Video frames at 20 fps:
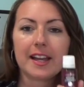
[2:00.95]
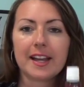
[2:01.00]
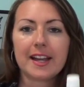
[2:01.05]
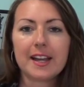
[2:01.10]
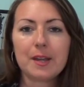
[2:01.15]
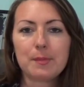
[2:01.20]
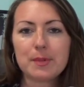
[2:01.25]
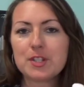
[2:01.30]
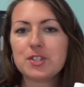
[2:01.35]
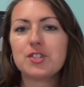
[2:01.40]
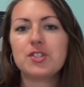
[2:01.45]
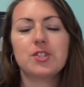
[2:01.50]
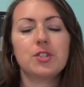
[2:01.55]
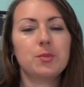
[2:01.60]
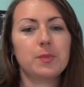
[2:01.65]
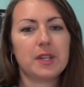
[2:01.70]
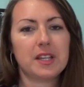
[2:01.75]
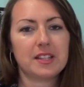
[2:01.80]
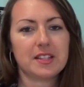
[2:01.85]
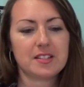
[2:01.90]
I'm
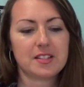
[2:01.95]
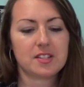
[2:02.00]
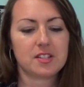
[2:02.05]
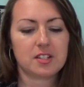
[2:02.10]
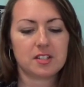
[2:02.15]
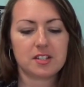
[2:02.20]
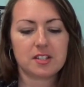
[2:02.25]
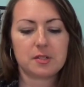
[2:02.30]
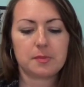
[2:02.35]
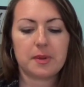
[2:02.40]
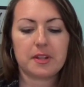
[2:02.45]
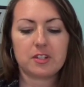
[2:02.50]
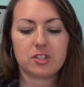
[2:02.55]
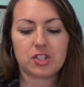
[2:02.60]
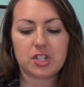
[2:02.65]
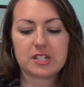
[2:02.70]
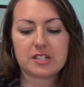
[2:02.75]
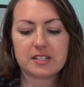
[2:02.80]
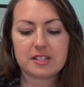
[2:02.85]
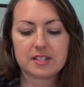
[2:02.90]
assuming this is gonna smell
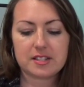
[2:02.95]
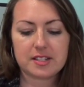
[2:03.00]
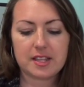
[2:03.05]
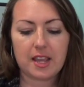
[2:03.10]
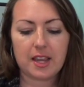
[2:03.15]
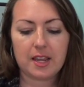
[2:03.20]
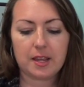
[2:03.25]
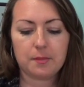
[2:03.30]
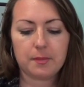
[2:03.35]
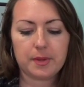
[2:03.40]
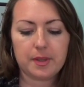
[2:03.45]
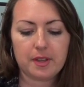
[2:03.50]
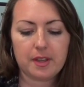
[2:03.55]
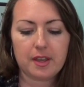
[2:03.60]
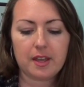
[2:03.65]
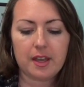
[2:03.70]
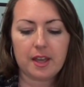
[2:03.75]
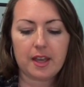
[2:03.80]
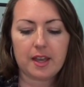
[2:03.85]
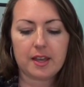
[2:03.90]
just the same.
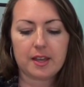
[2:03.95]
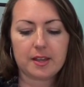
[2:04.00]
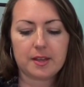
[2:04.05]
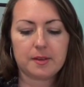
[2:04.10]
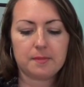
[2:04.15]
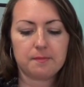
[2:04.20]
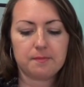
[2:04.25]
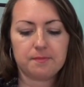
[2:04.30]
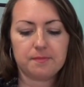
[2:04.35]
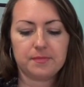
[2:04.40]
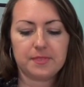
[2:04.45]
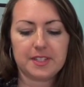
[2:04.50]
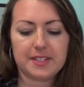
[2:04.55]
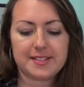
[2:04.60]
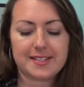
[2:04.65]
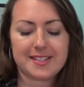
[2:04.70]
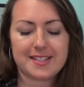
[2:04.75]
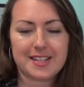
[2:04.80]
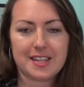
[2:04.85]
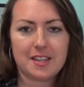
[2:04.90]

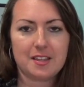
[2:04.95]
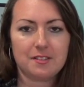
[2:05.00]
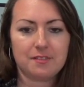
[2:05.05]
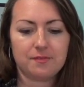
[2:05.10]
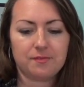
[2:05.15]
Let's see.